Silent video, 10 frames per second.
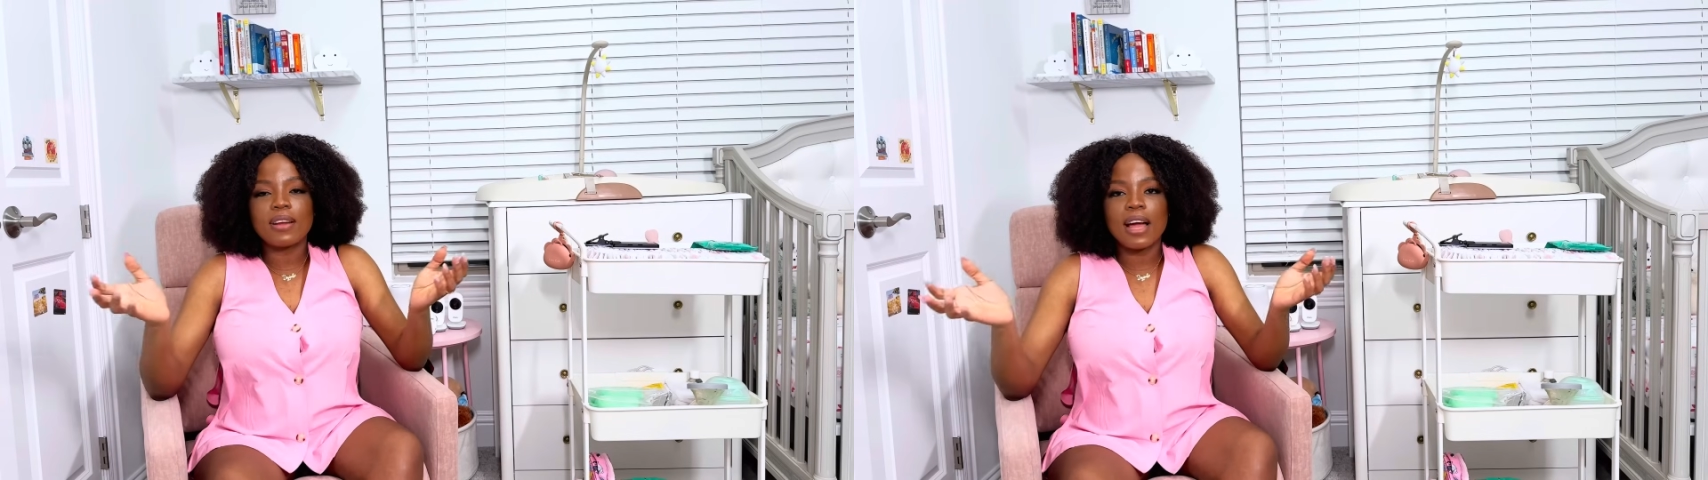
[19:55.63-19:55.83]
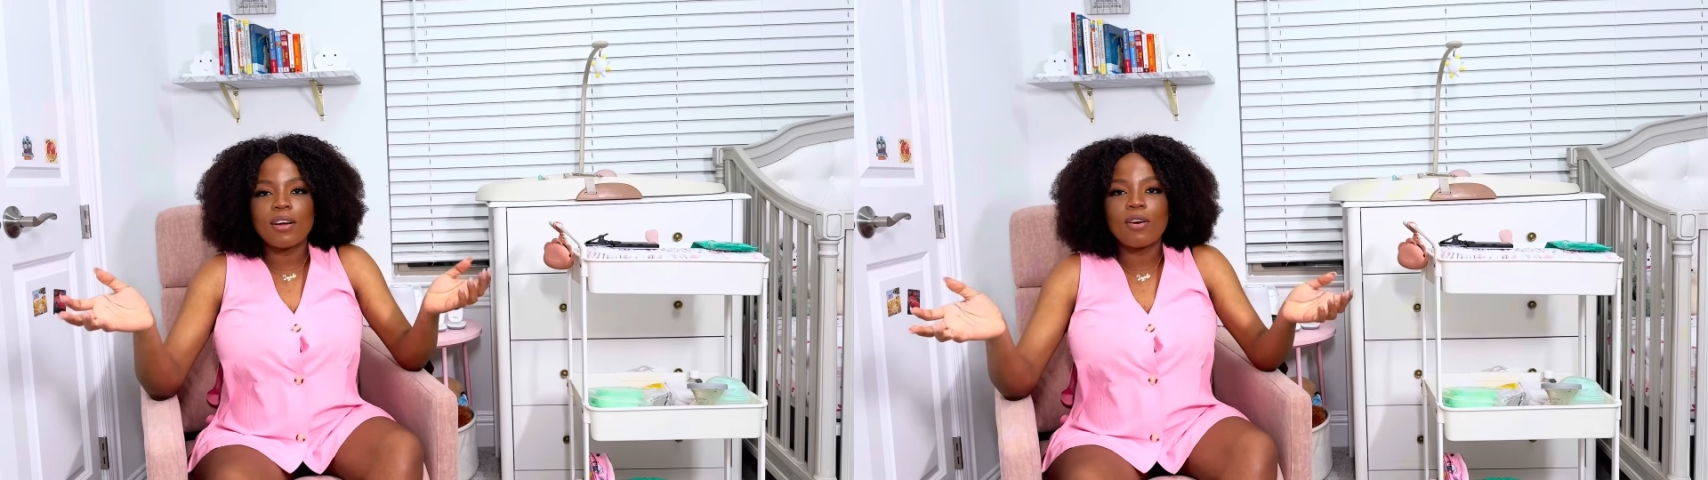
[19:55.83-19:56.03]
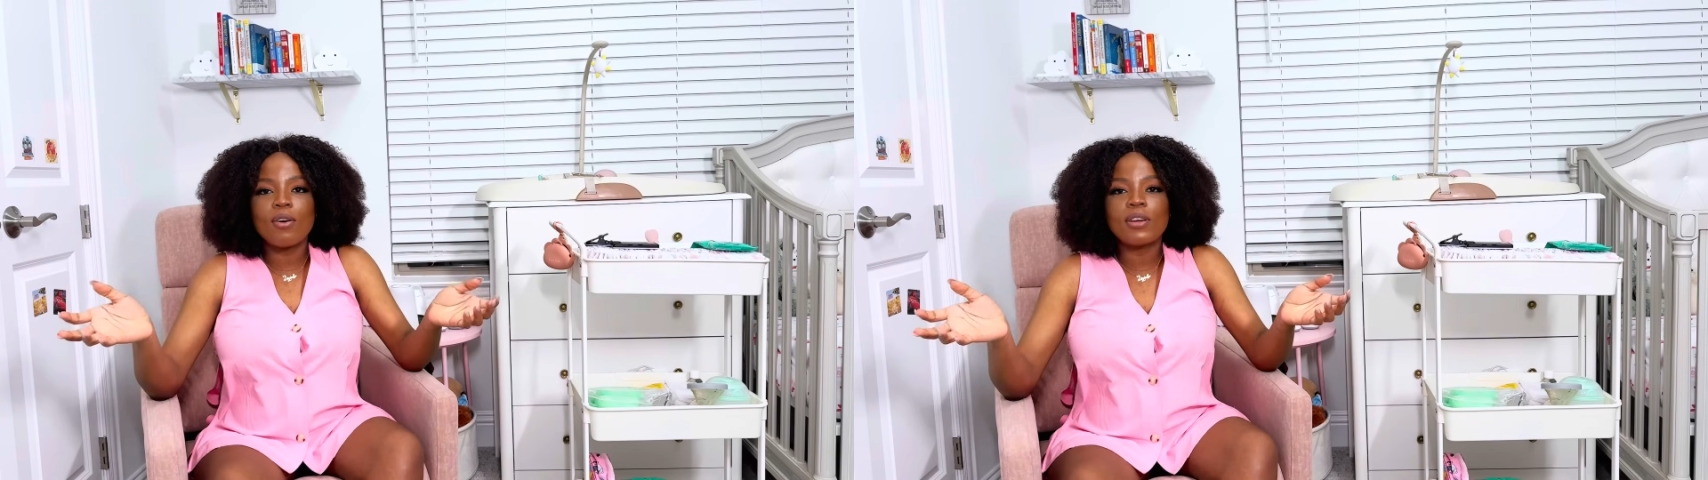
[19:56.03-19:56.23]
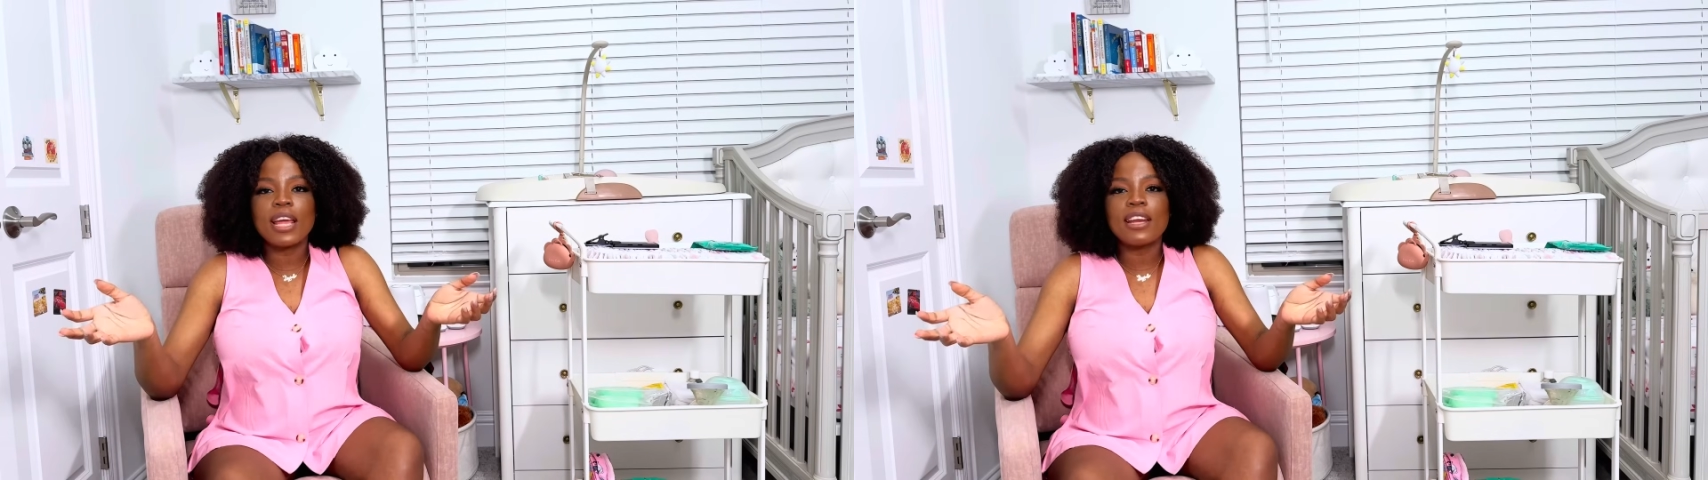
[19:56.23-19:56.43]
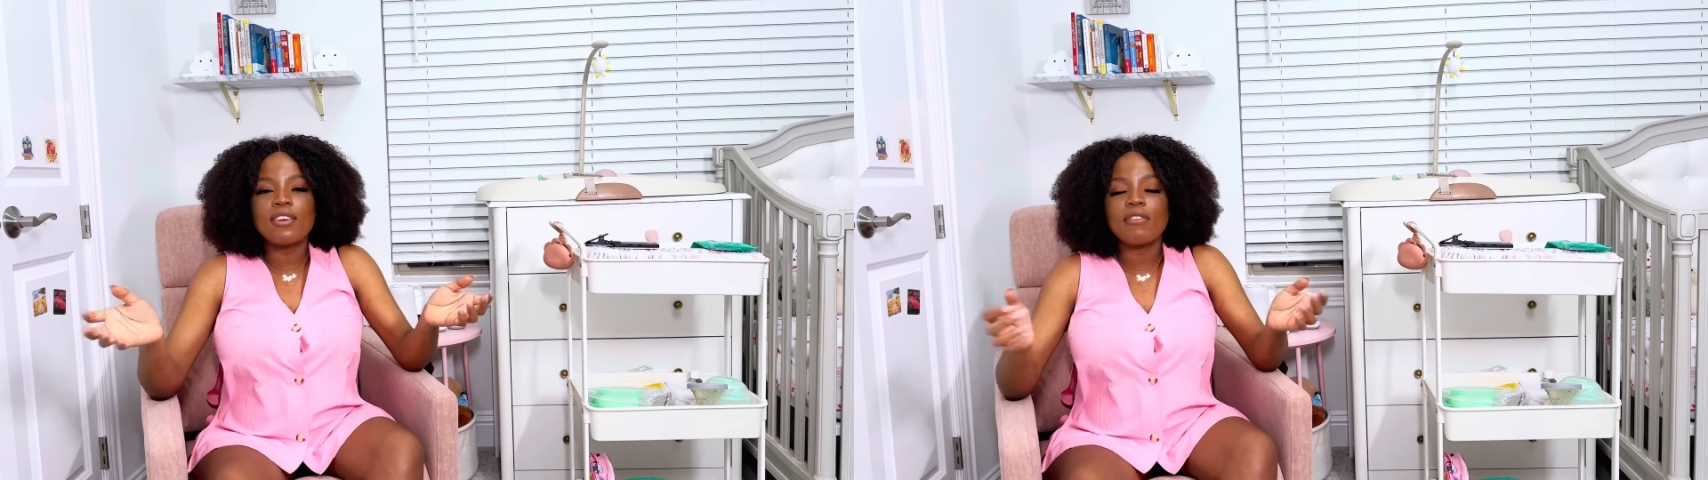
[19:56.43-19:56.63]
are called
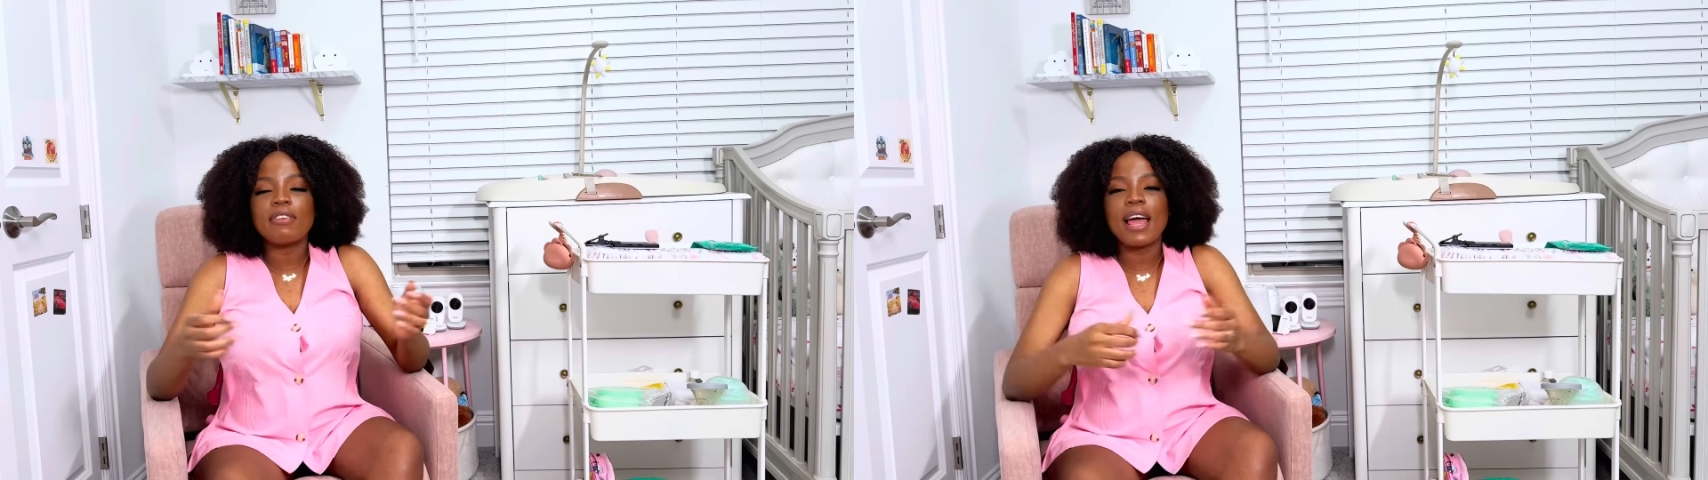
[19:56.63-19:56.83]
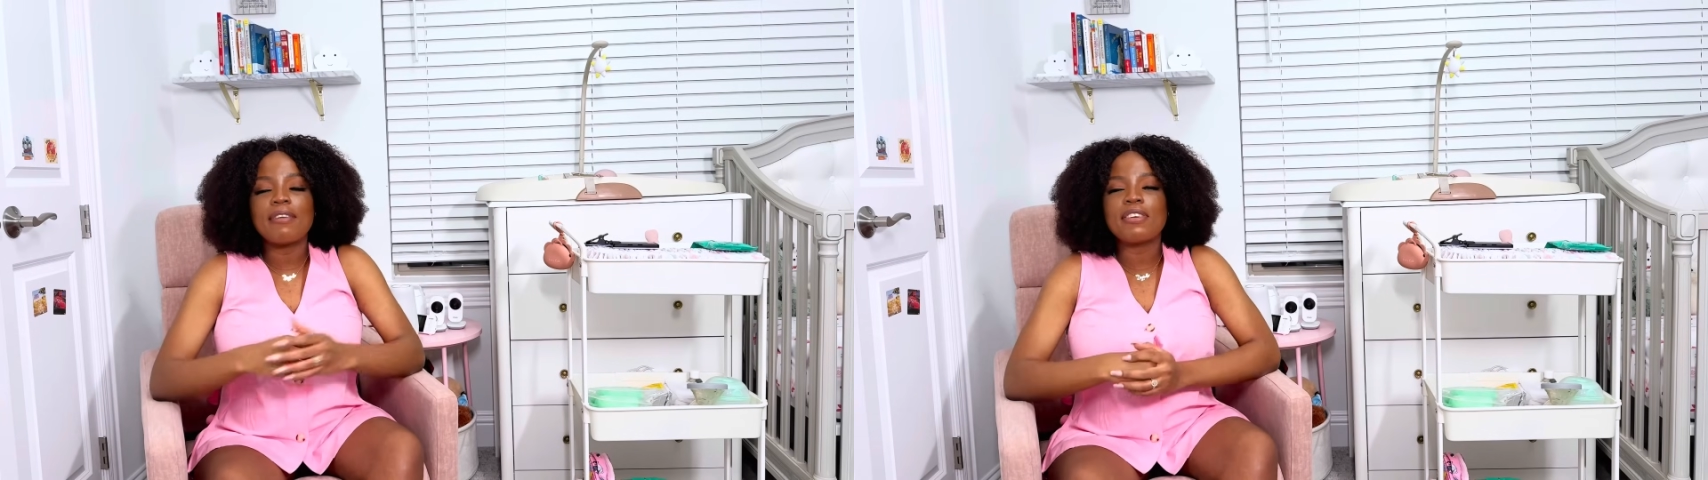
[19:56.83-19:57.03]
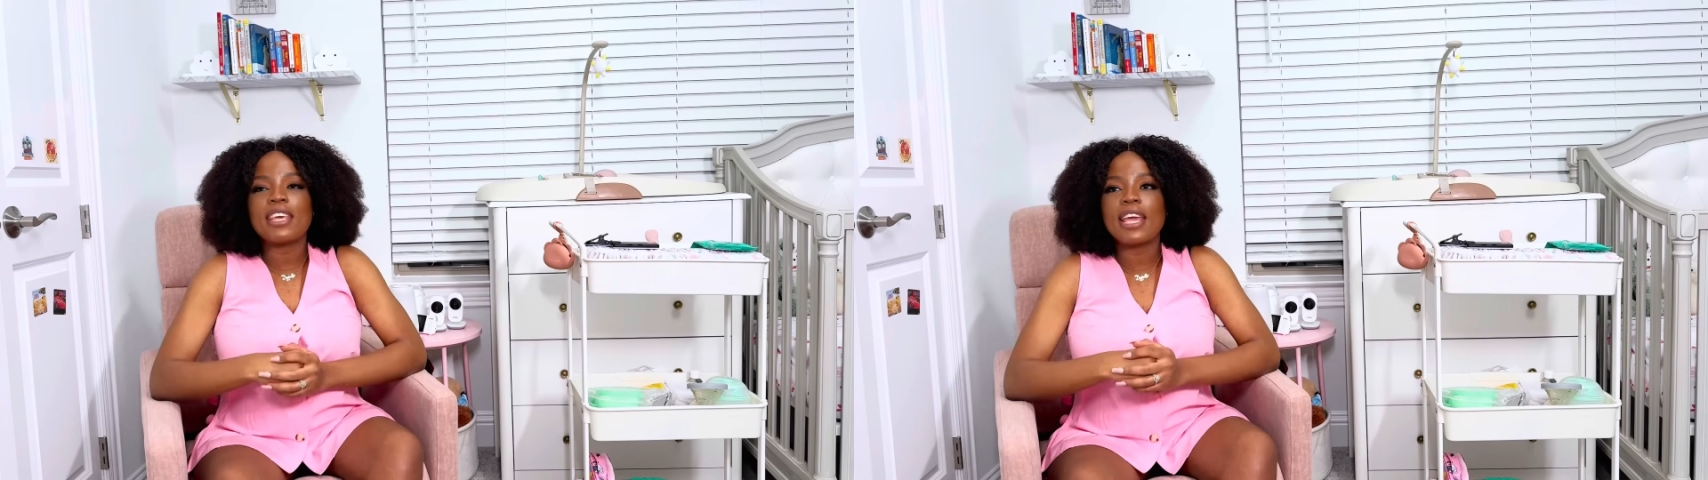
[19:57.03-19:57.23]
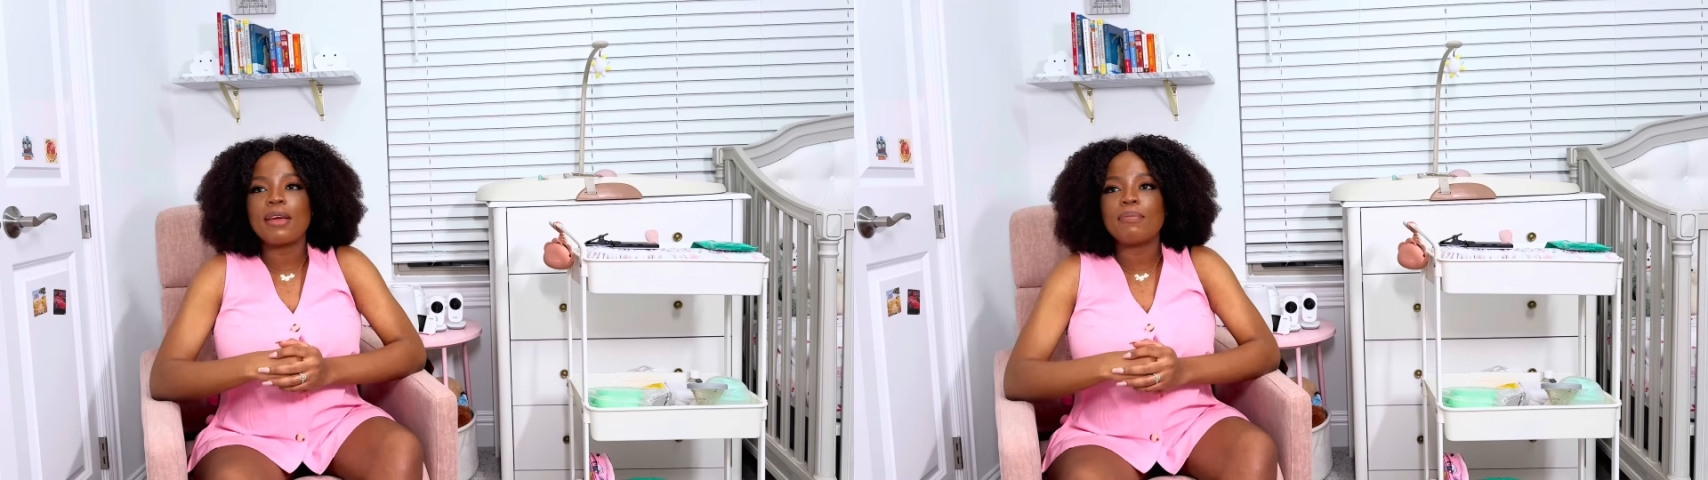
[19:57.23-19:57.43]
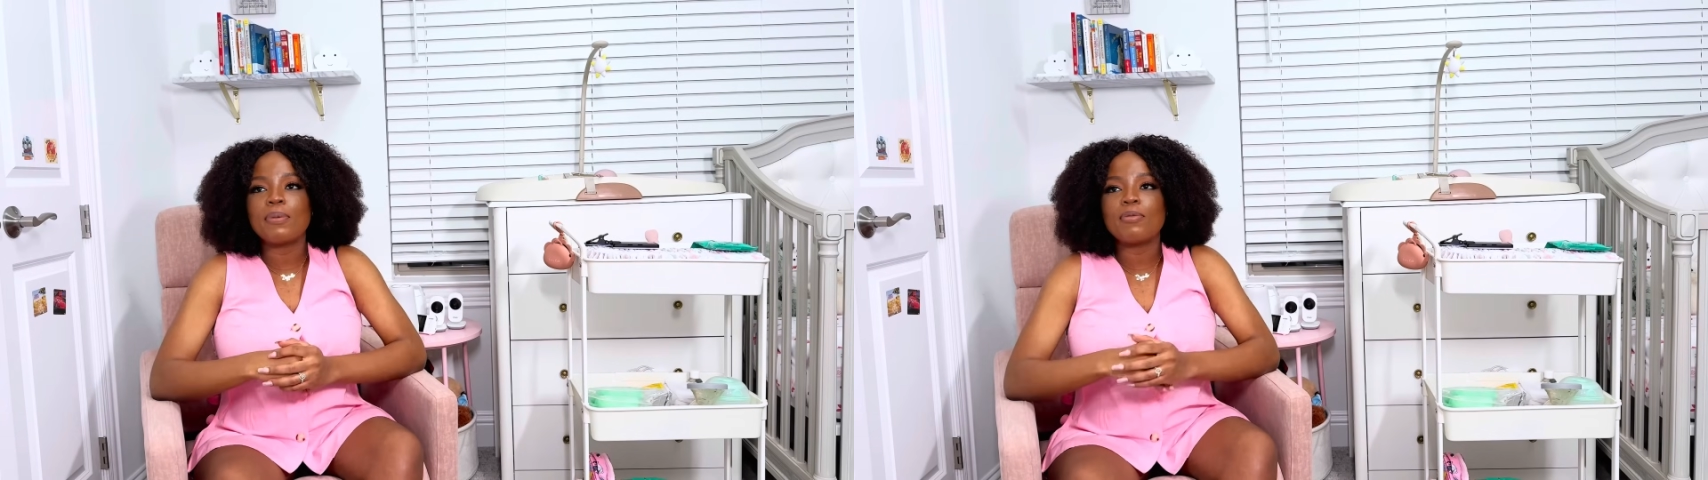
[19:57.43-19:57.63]
end of life care
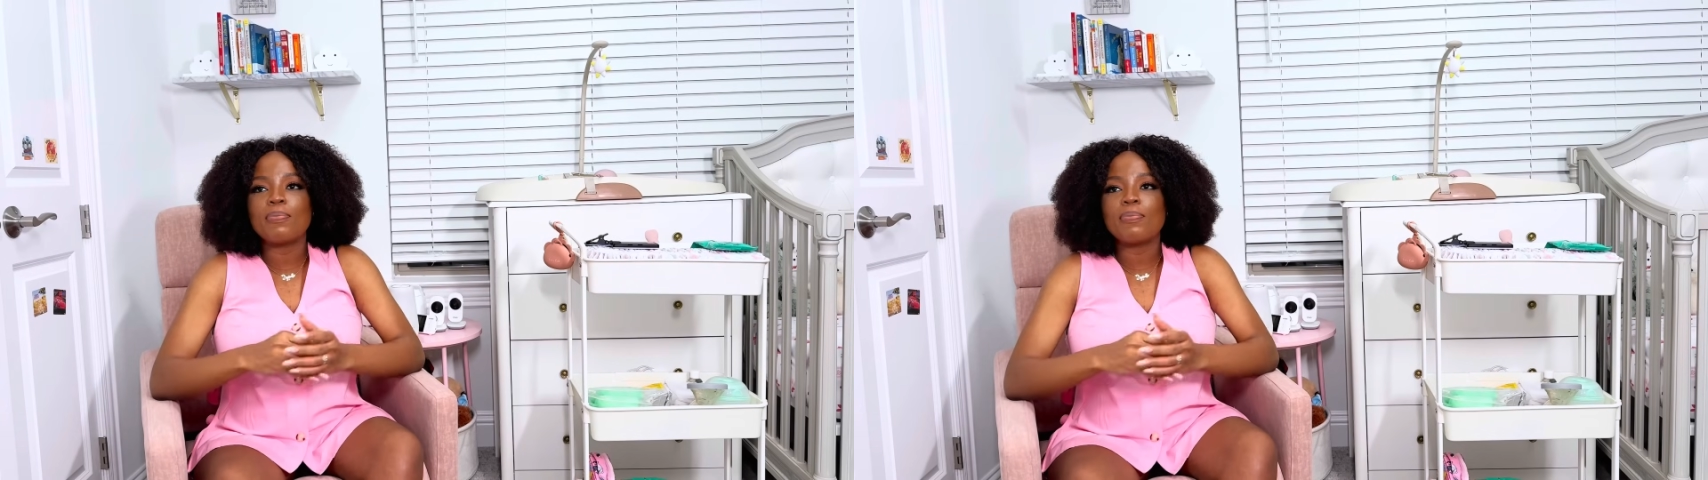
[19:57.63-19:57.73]
people,